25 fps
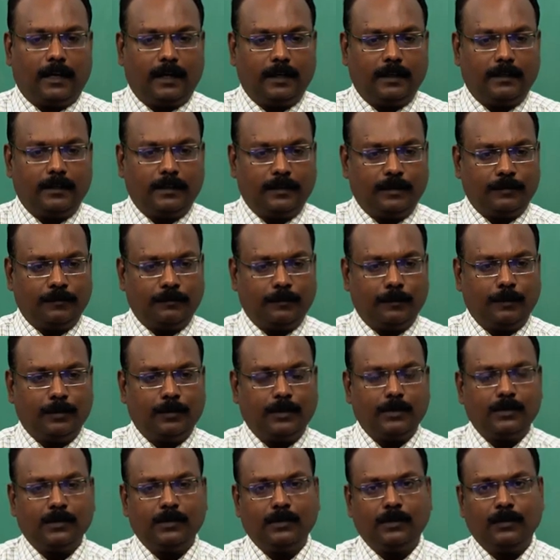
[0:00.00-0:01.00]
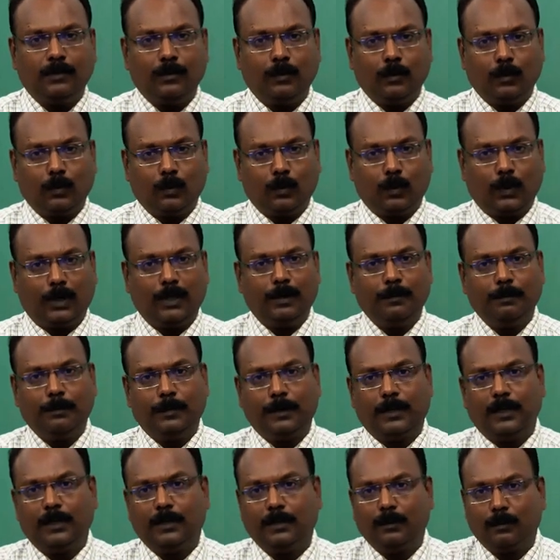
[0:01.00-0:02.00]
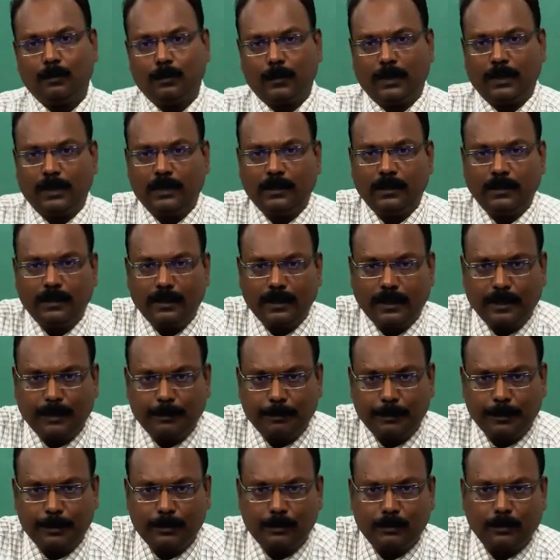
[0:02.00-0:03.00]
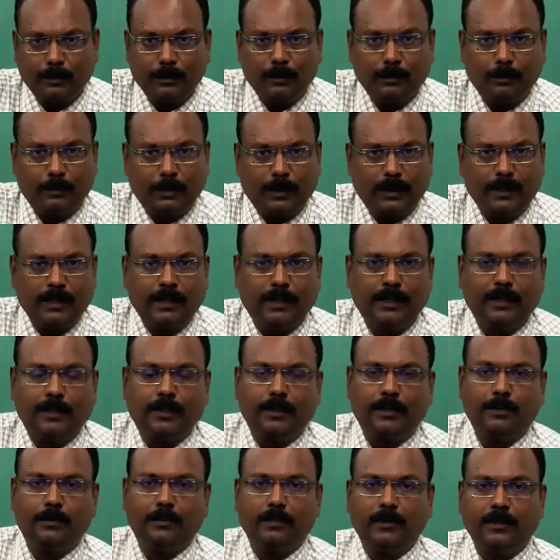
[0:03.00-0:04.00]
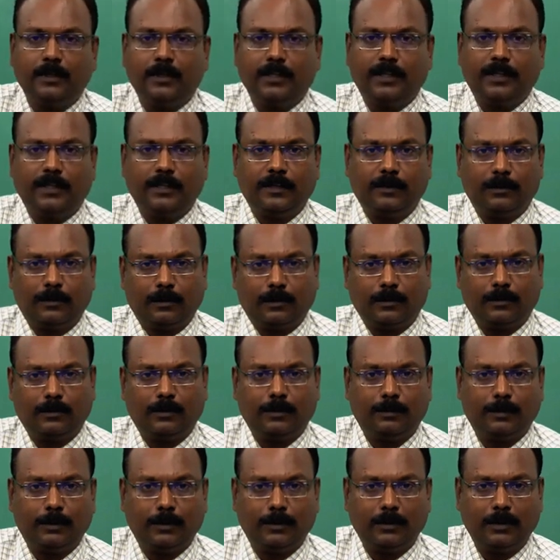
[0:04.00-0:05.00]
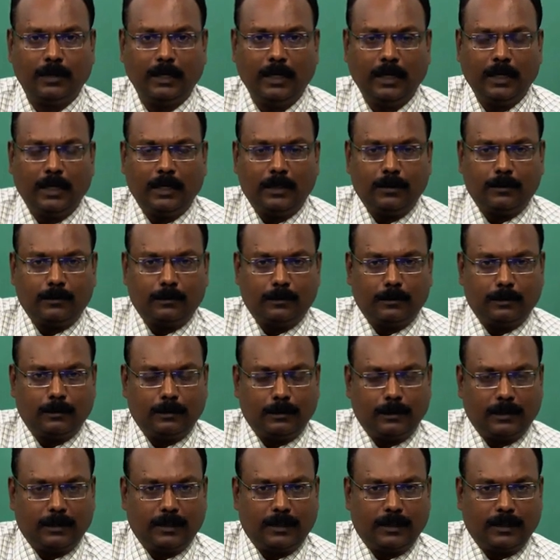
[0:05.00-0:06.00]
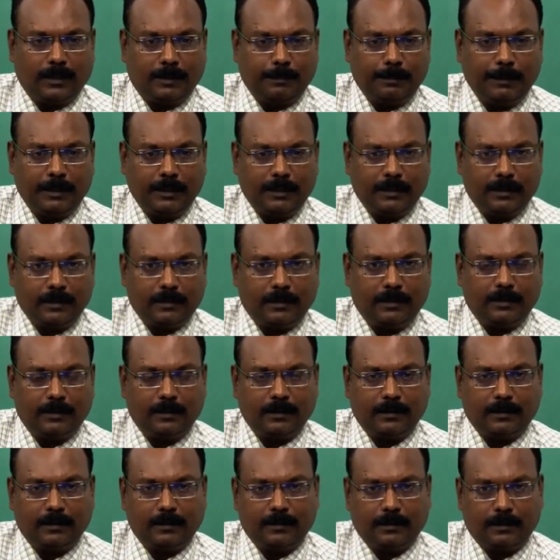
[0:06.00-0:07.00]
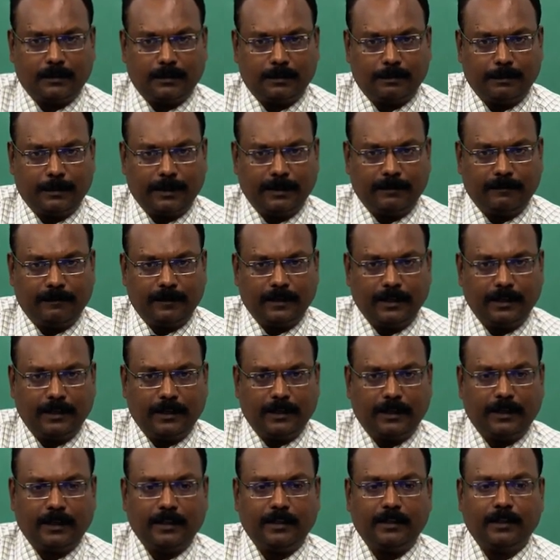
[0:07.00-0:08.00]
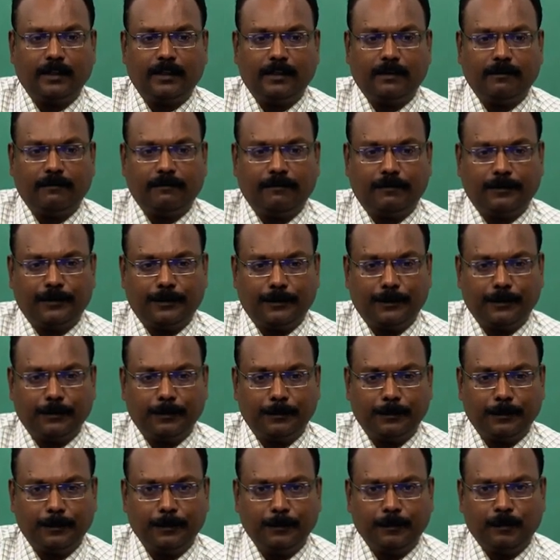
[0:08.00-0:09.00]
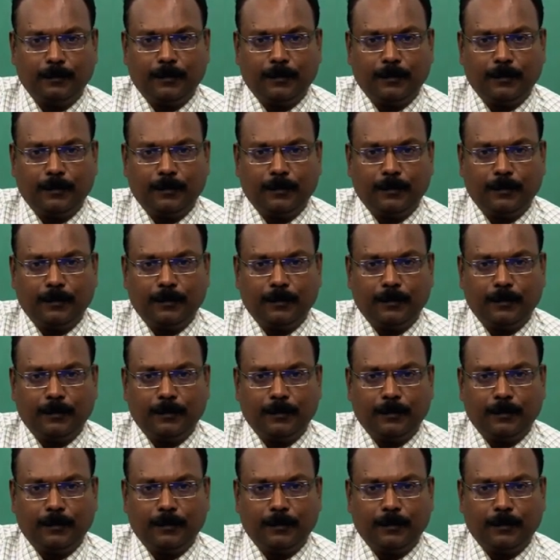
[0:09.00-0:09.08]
I will just focus on one part, one episode, one anecdote that he talks about. So, let me just uh, uh, briefly narrate that for you